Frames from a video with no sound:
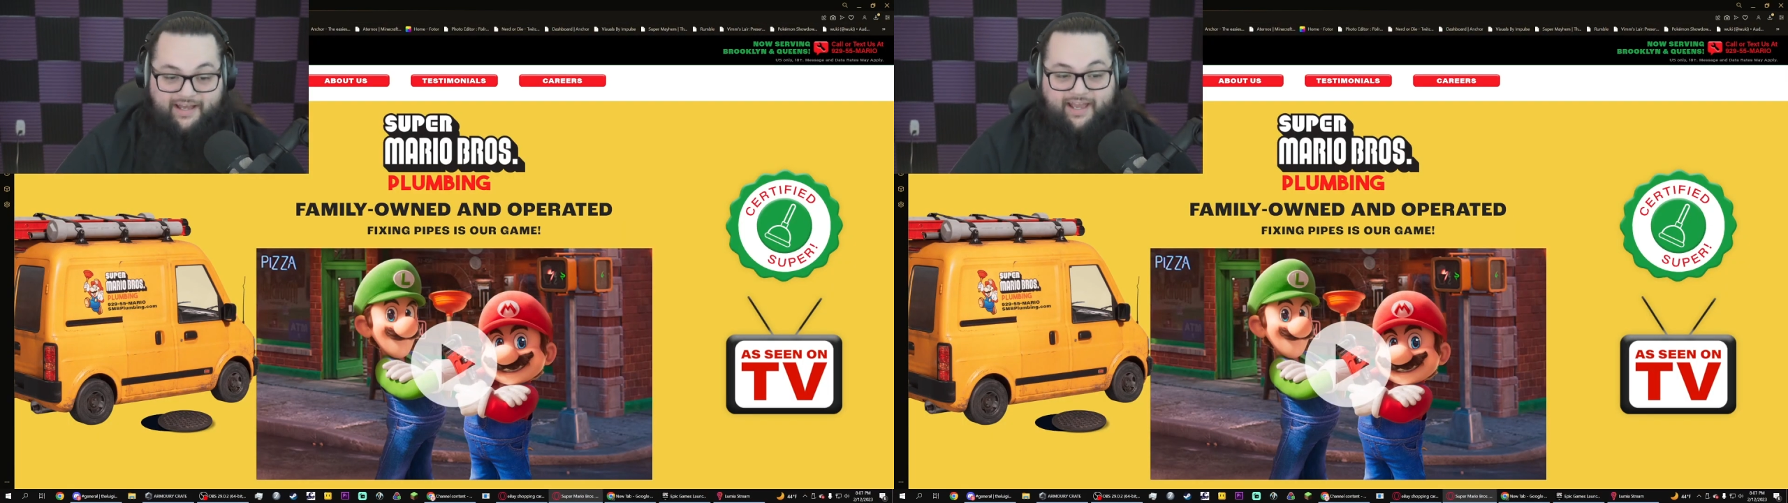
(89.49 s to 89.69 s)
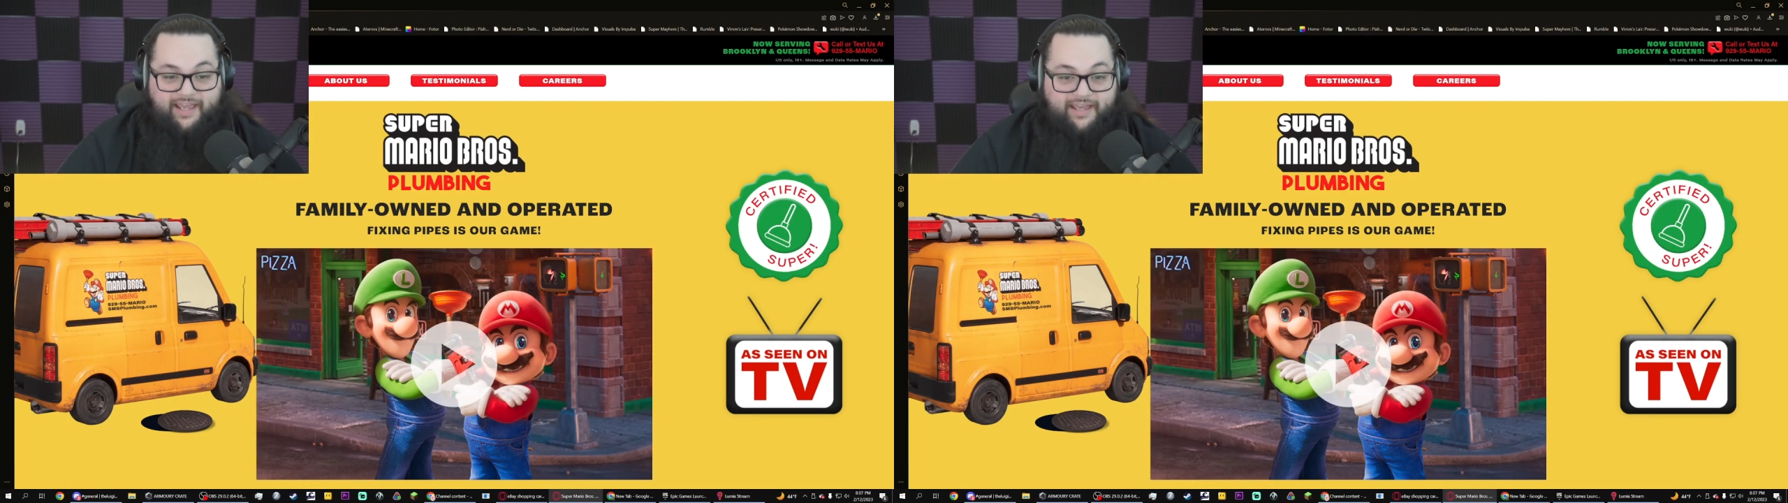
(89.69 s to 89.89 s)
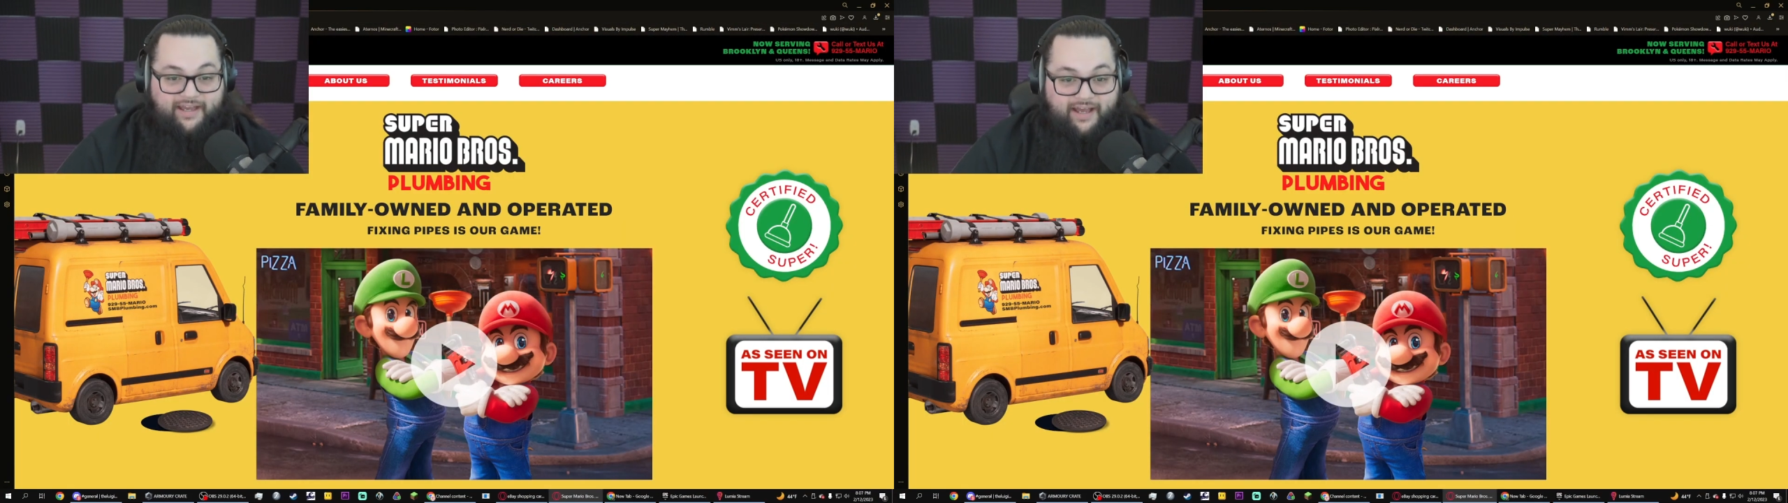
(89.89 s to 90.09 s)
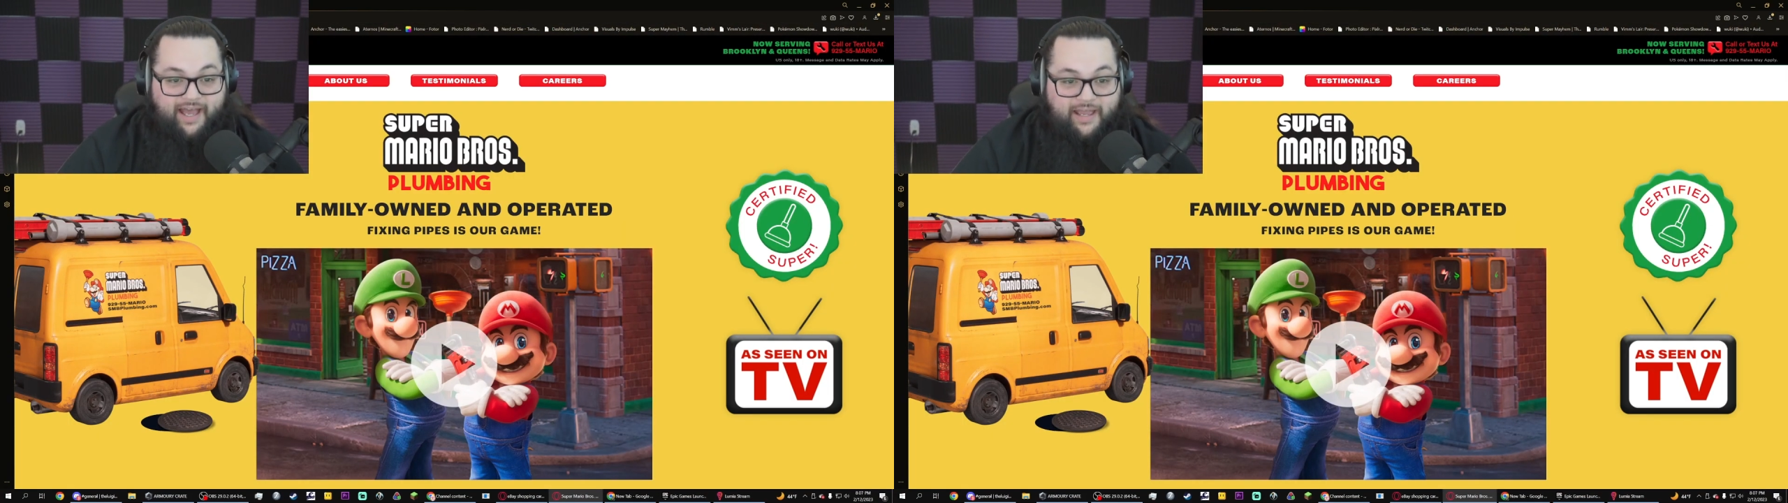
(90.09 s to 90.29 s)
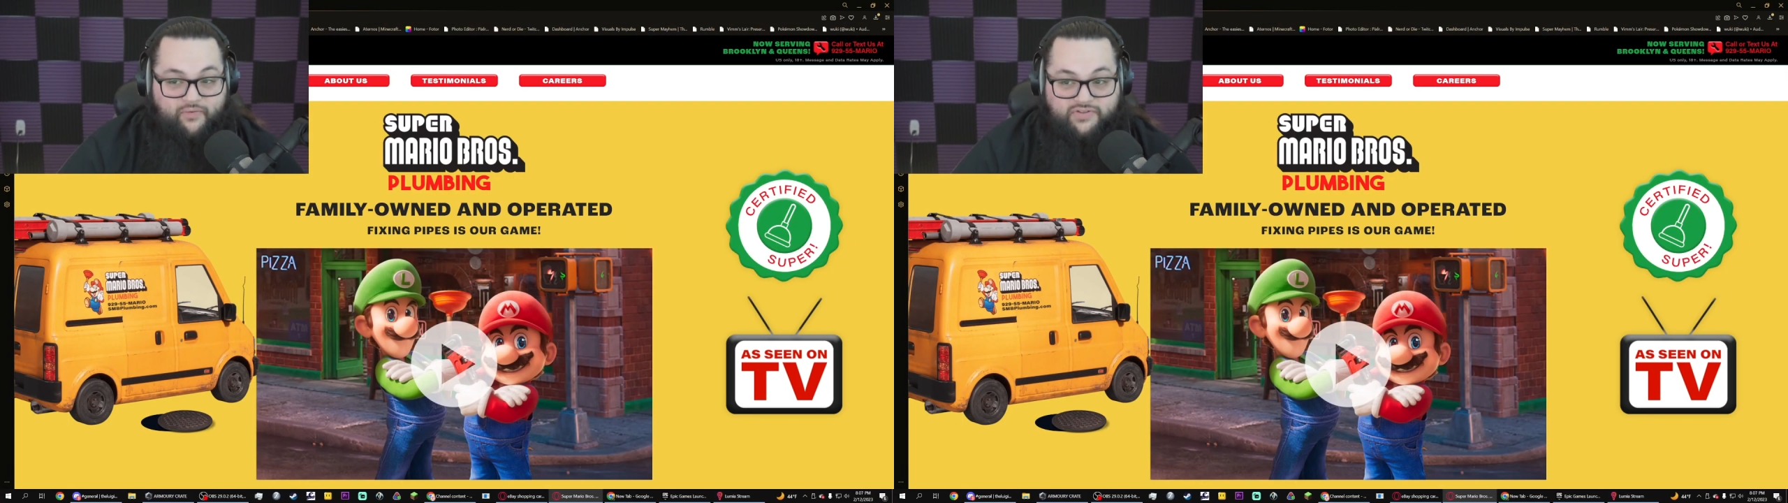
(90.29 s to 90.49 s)
I
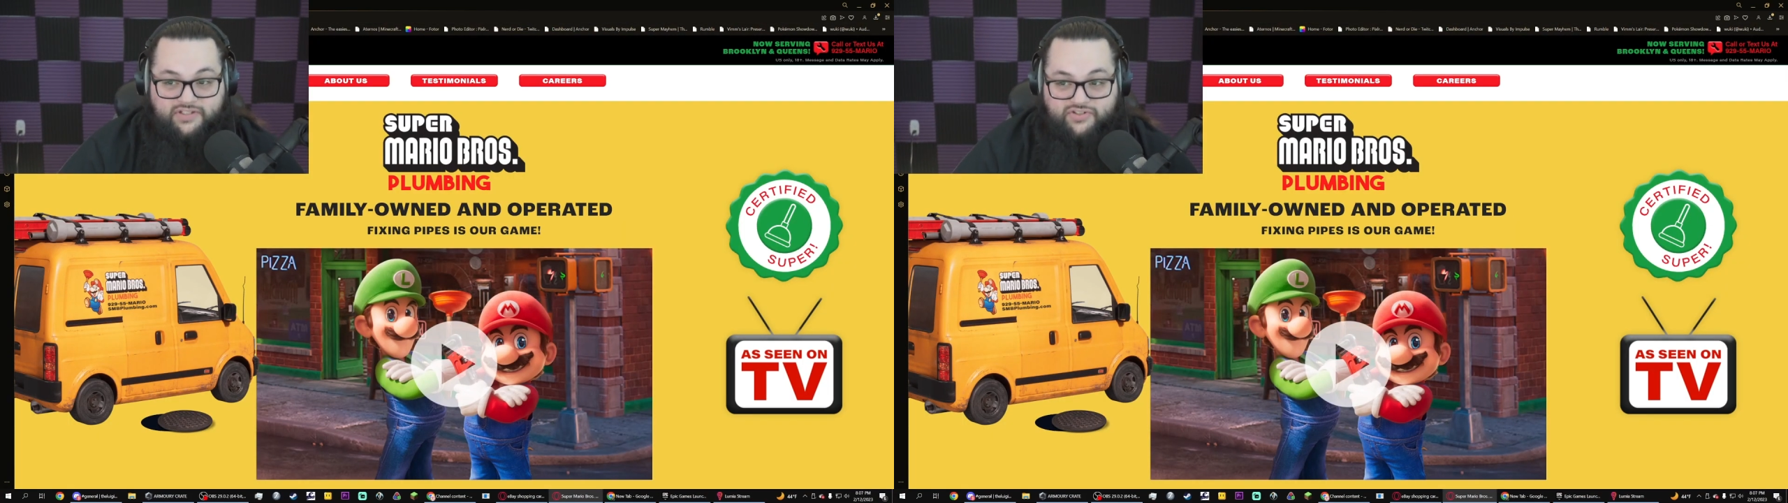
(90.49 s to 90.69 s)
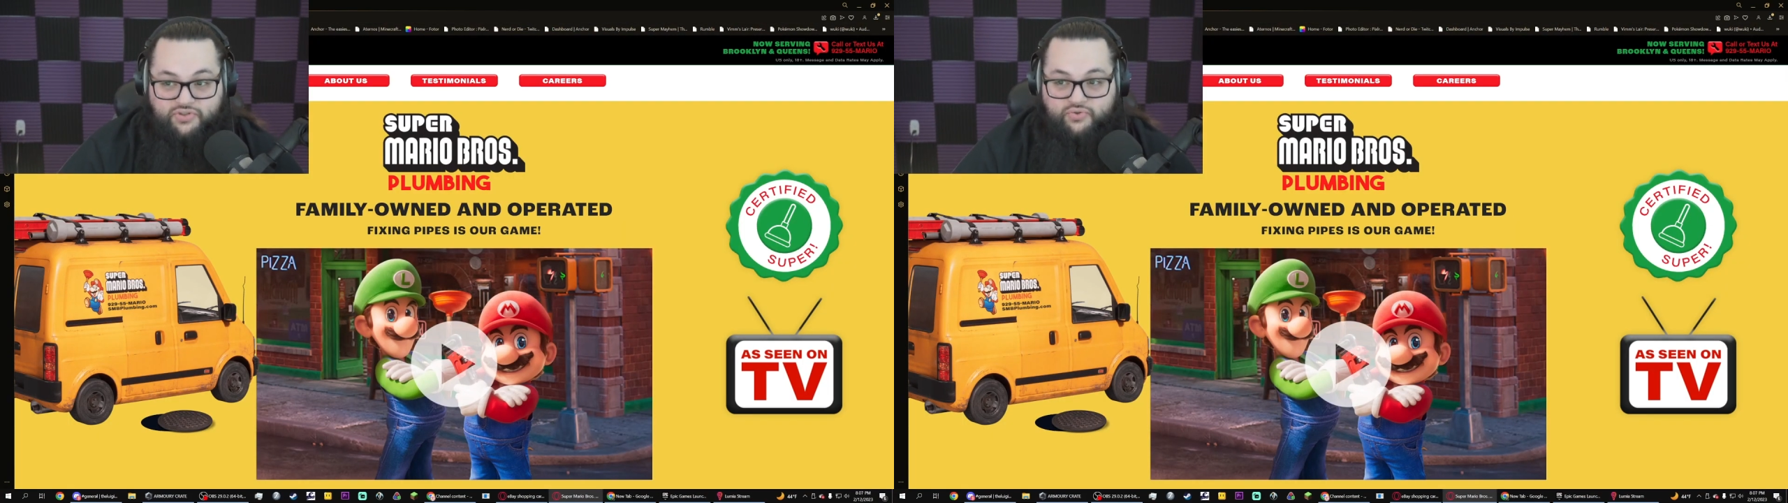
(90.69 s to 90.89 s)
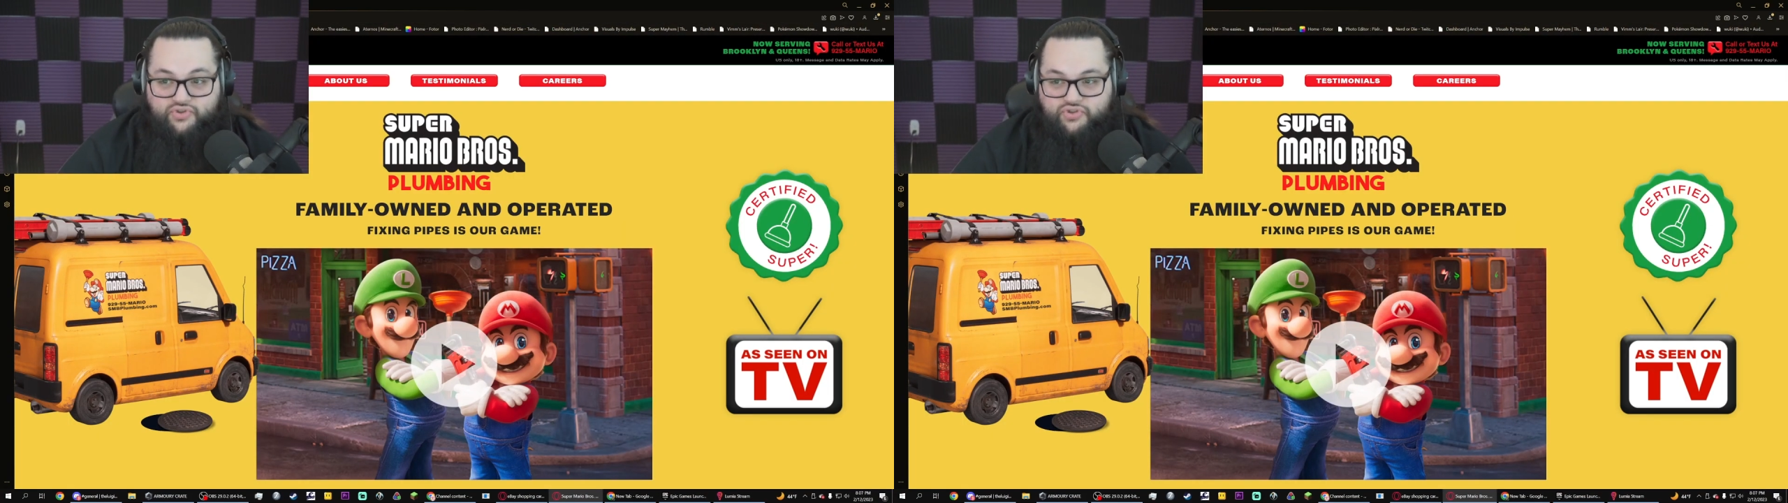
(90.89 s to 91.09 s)
wasn't too